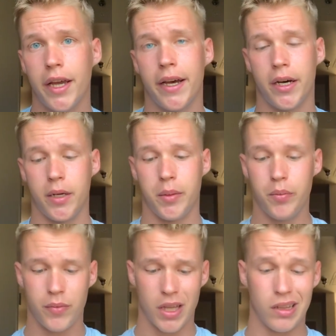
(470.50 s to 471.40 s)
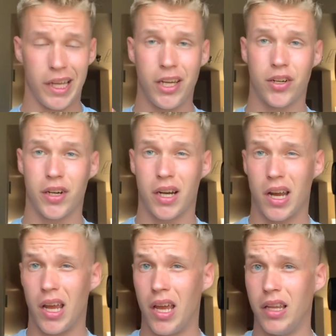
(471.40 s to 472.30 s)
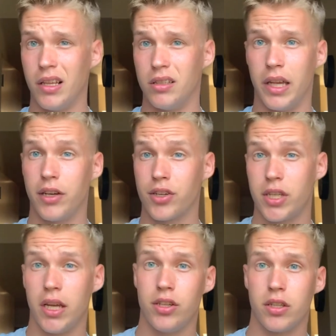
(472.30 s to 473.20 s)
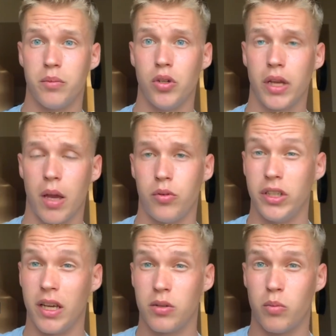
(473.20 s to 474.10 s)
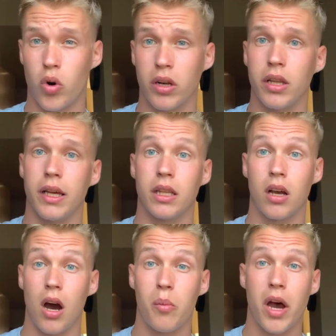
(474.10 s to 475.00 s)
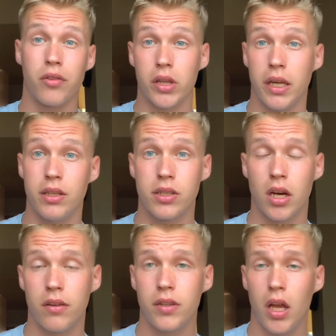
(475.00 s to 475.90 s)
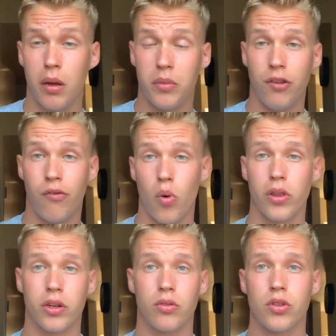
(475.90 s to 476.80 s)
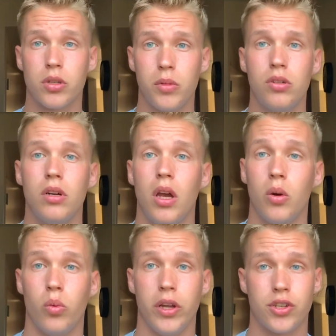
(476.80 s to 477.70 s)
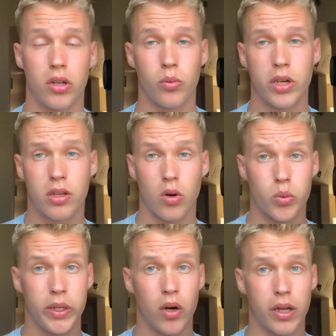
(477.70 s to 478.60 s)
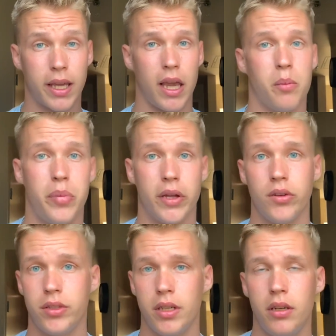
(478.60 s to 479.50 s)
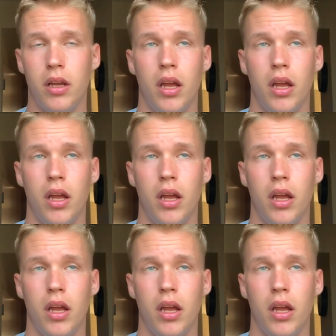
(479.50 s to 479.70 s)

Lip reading: In the later stages of boot camp, when you get more of like the combat related stuff, before the Crucible, which on the West Coast, we go to Camp Pendleton,